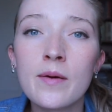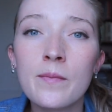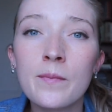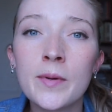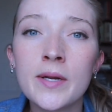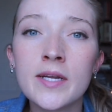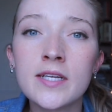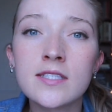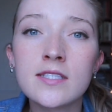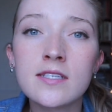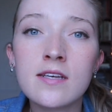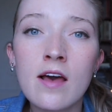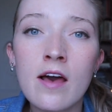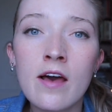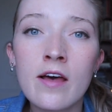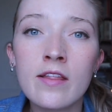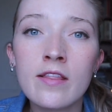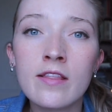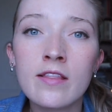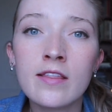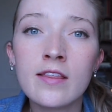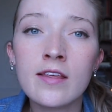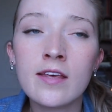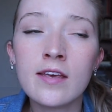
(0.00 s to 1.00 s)
But it's
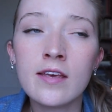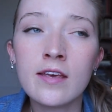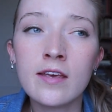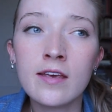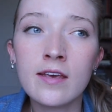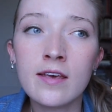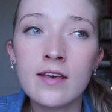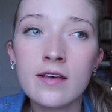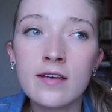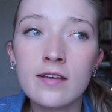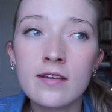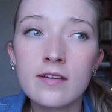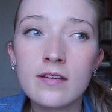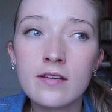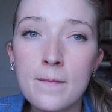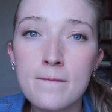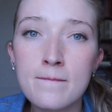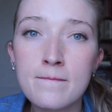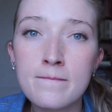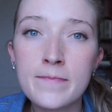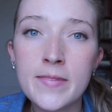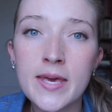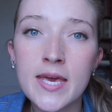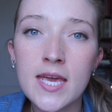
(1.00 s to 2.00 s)
got the
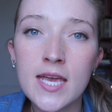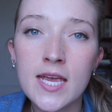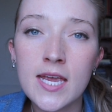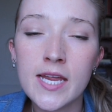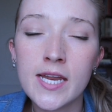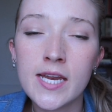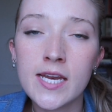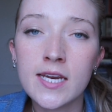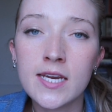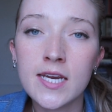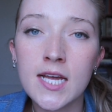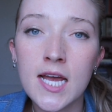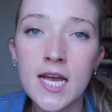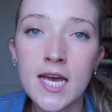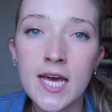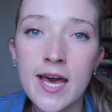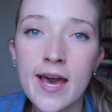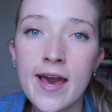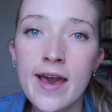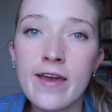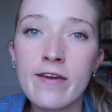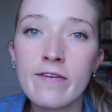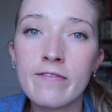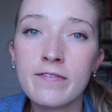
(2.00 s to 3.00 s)
main
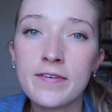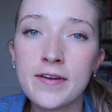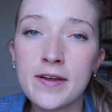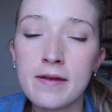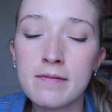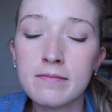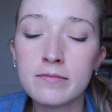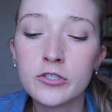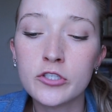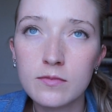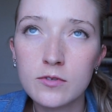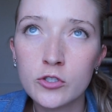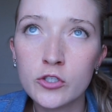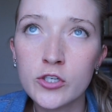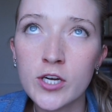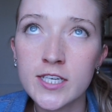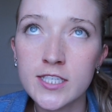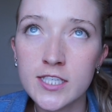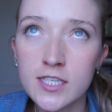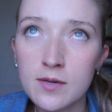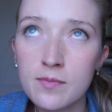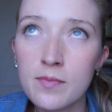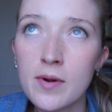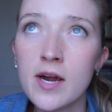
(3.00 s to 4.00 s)
guy from
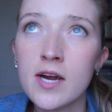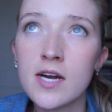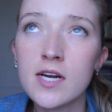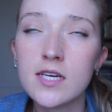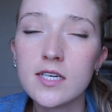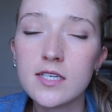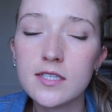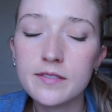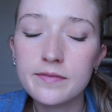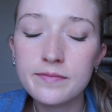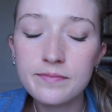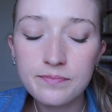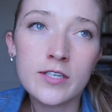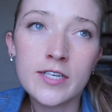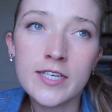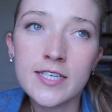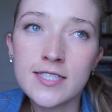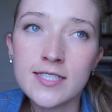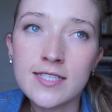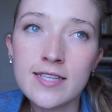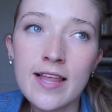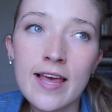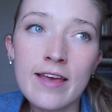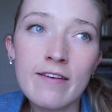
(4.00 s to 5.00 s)
Jurassic Park, where
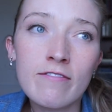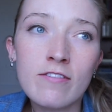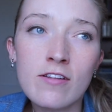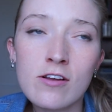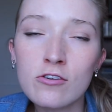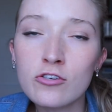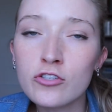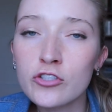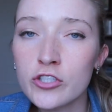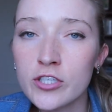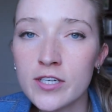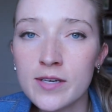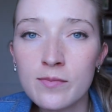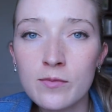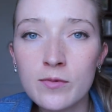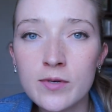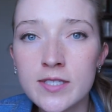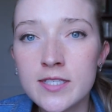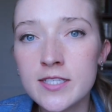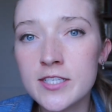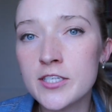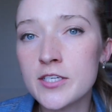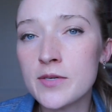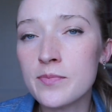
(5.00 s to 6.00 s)
his lifelong dream
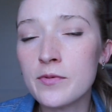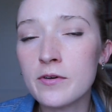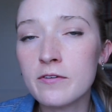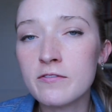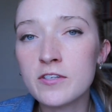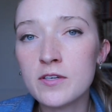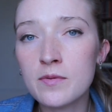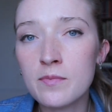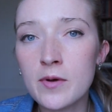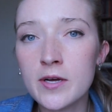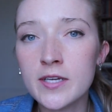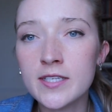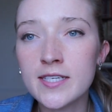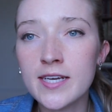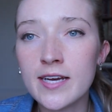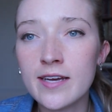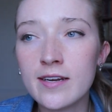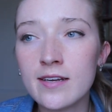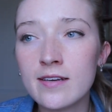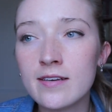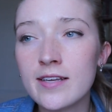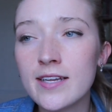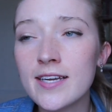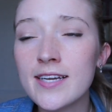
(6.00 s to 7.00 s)
was to move to
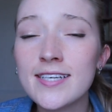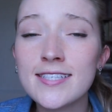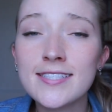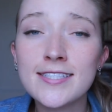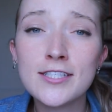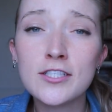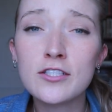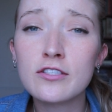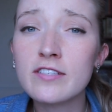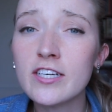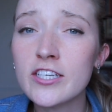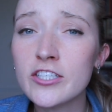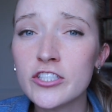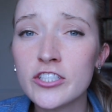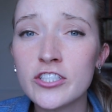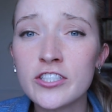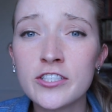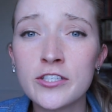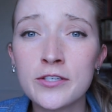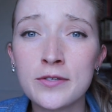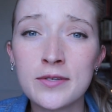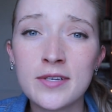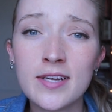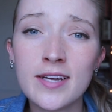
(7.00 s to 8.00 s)
Montana, and he's this Russian
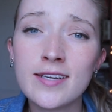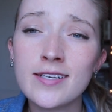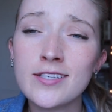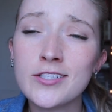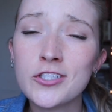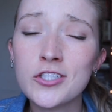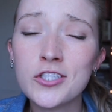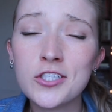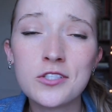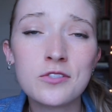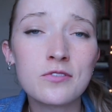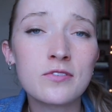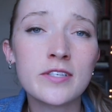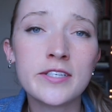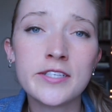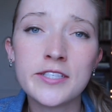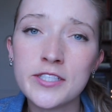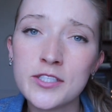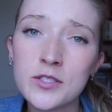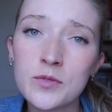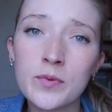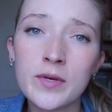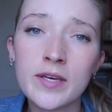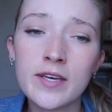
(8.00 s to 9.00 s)
dude, and it's just really
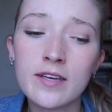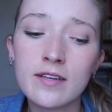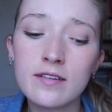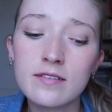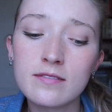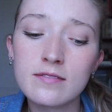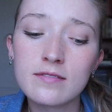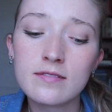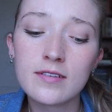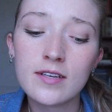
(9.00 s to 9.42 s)
sweet.